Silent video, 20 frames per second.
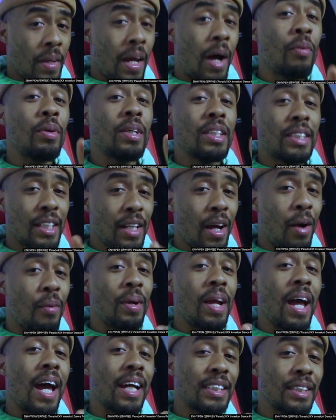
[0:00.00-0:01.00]
I want to see y'all
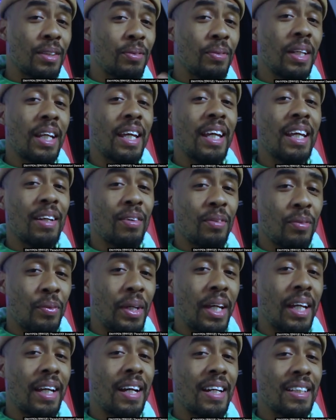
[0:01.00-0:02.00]
reaction when they
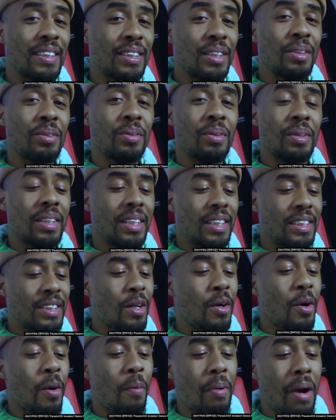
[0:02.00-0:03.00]
when in concert doing this.
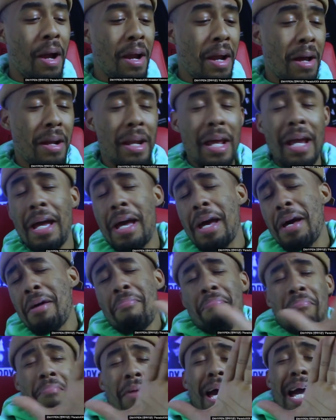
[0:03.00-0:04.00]
Y'all gonna probably go like,
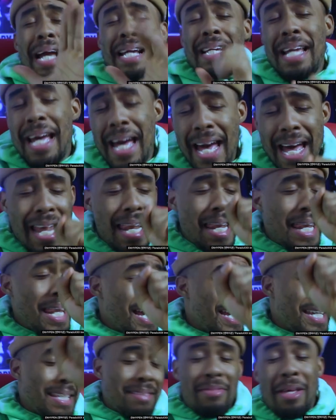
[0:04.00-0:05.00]
"Oh my God,
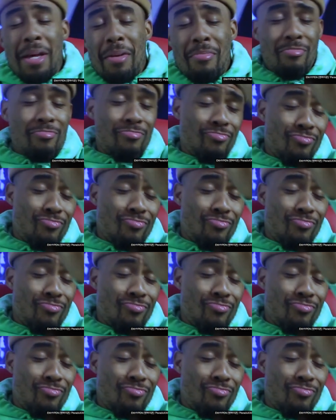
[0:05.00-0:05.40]
lick the."